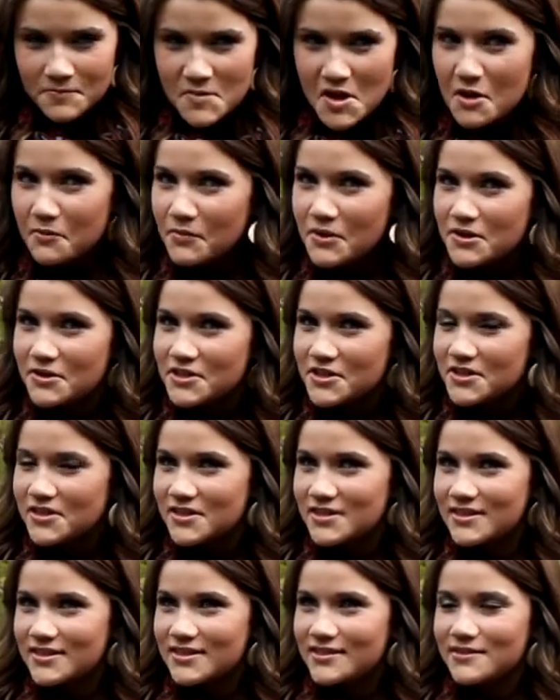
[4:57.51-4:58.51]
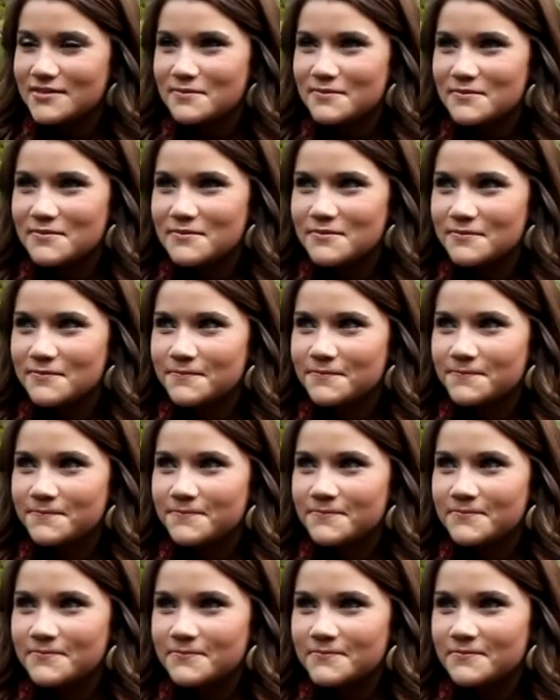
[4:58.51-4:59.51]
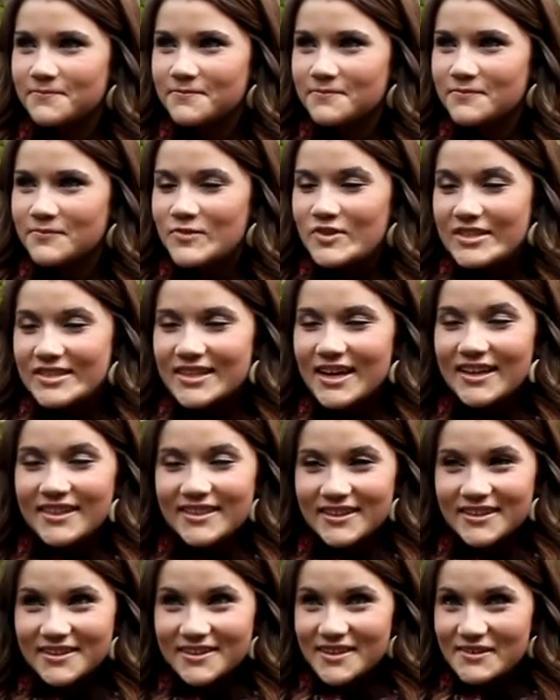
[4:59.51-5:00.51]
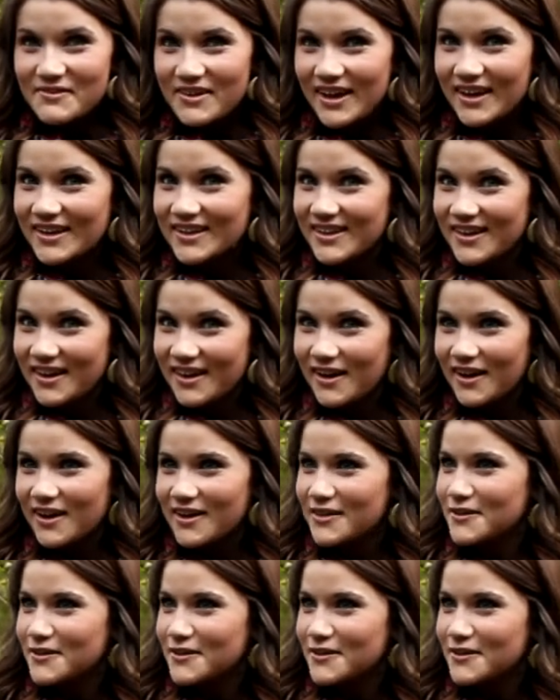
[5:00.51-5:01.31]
and we just sat there in the back of the car,